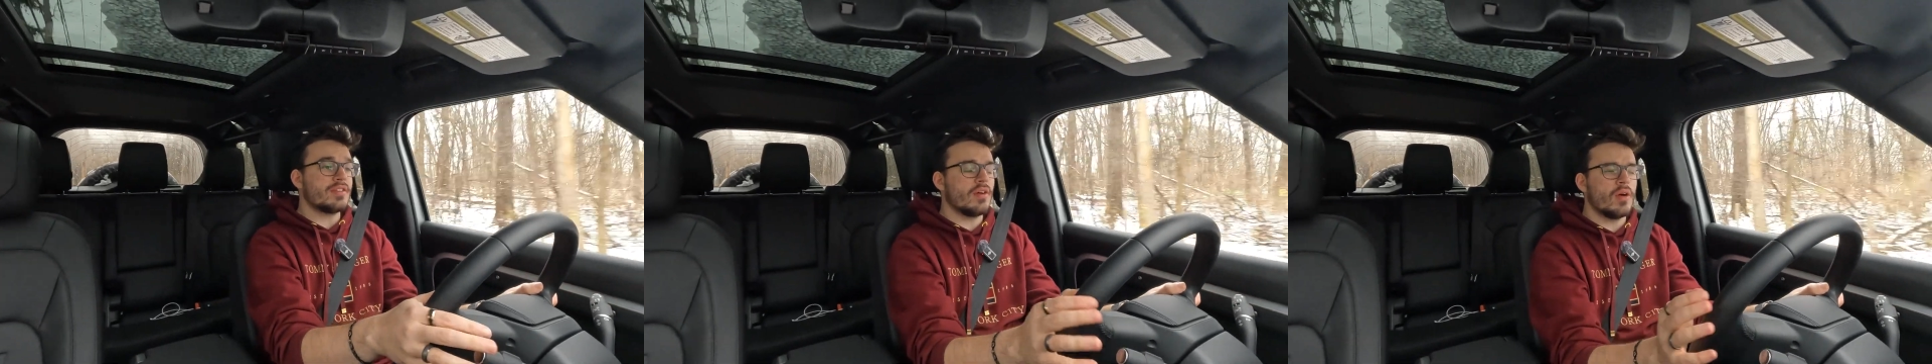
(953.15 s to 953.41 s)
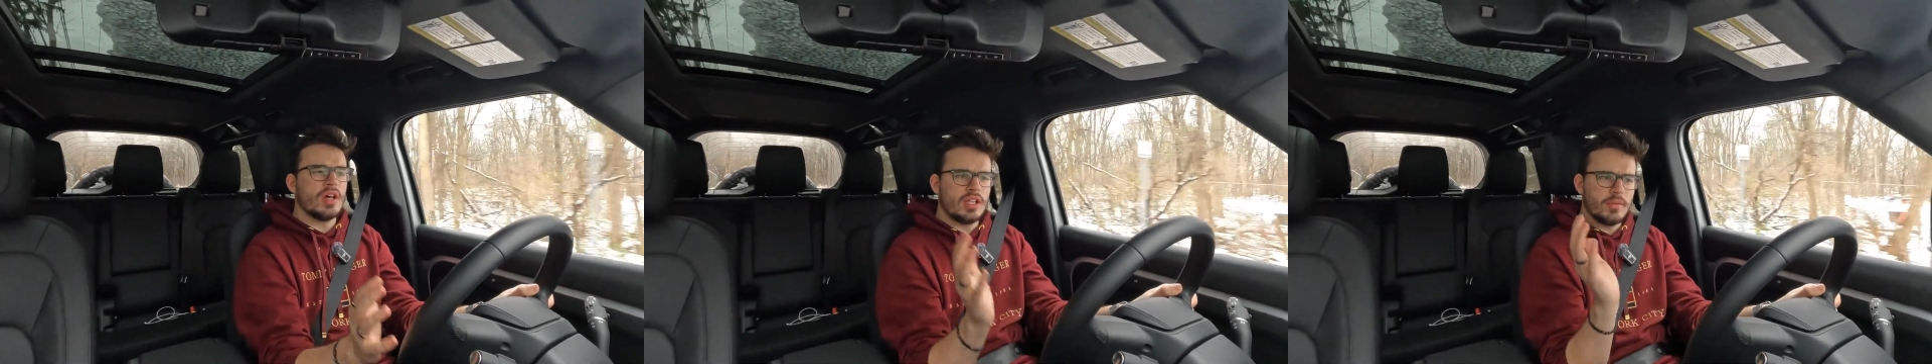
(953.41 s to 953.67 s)

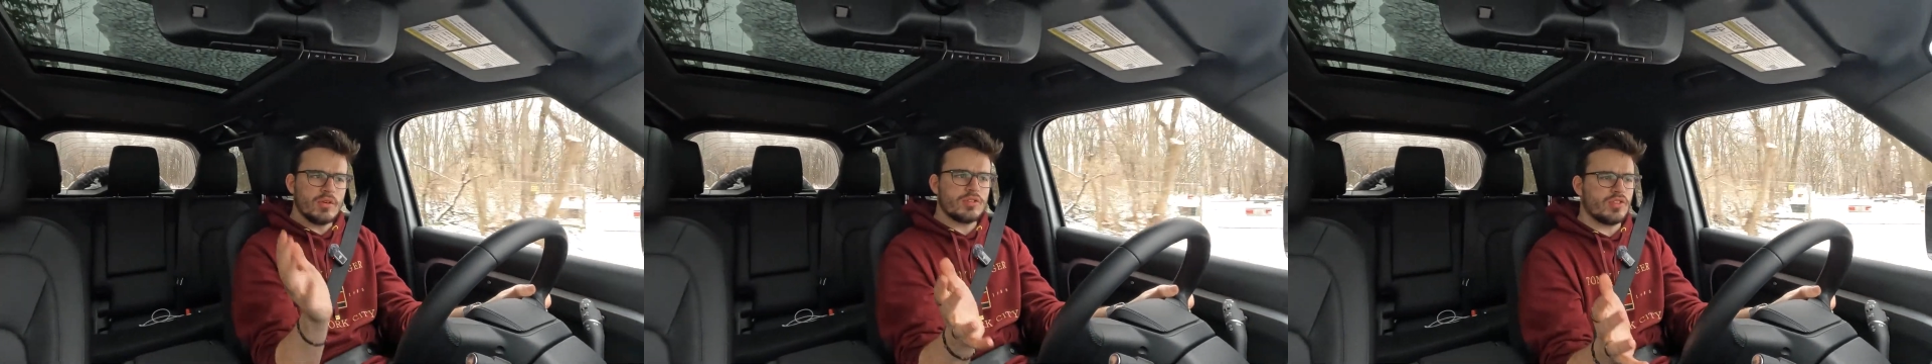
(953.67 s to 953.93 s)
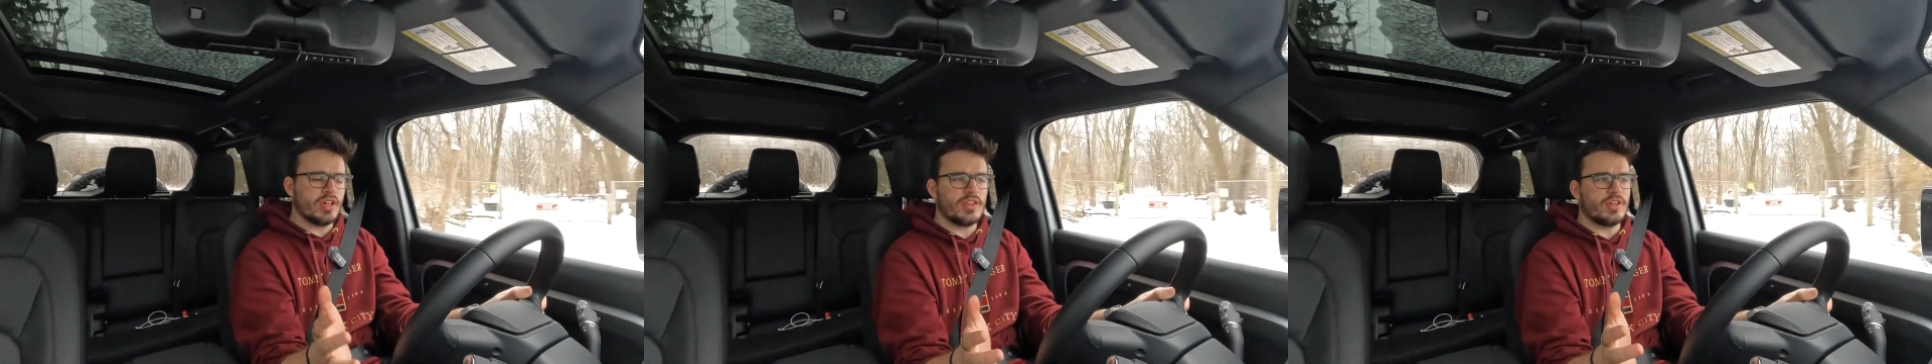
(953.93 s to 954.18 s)
So let me know what
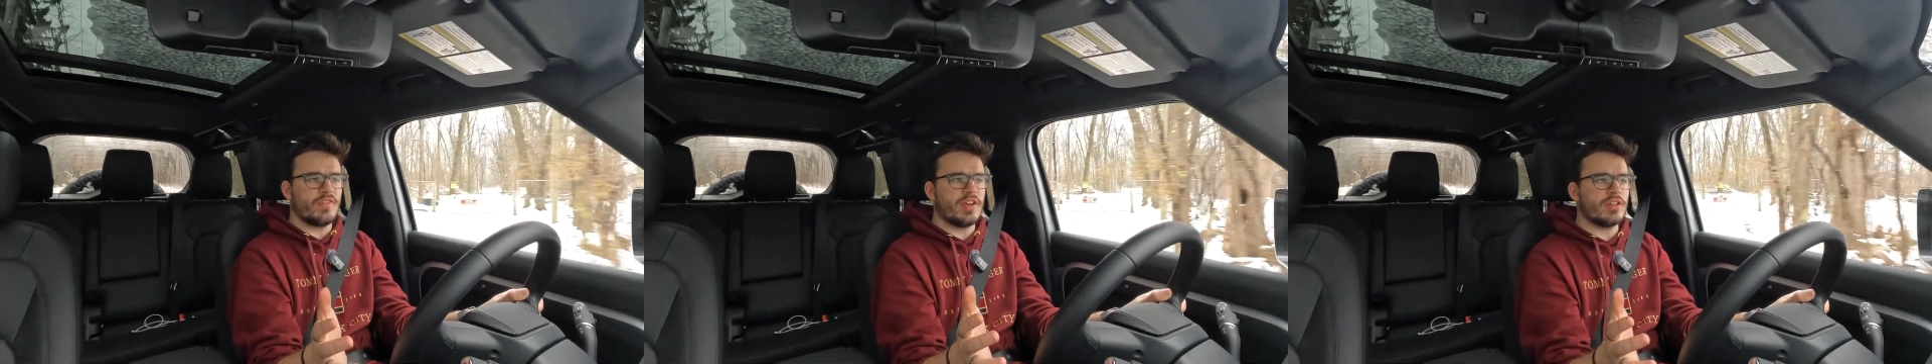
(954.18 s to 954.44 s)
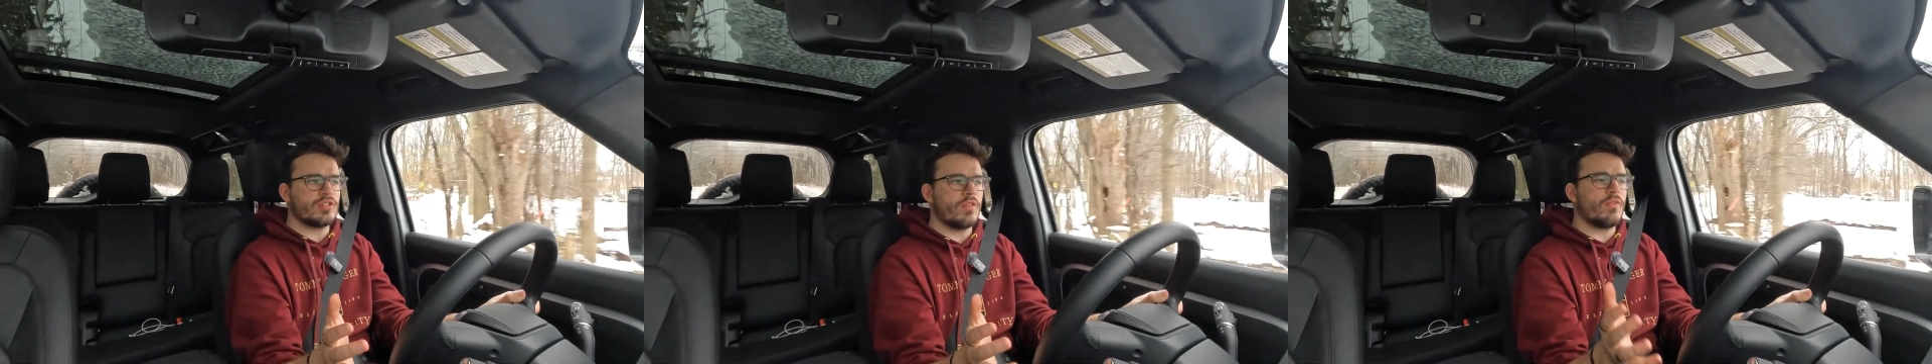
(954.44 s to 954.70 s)
you think of the
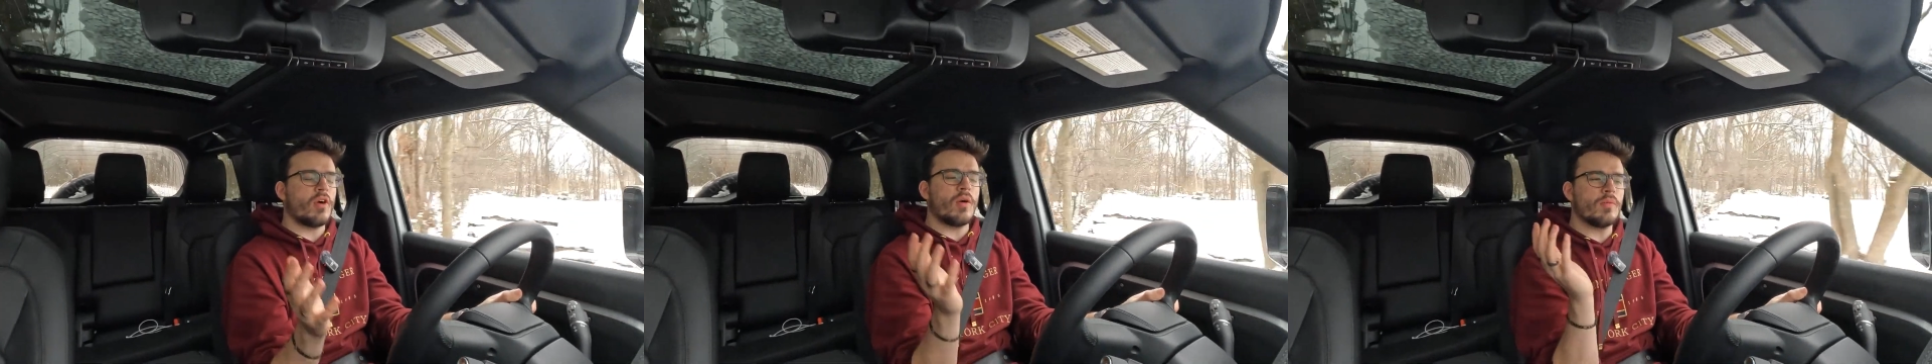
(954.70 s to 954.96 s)
Defender so far.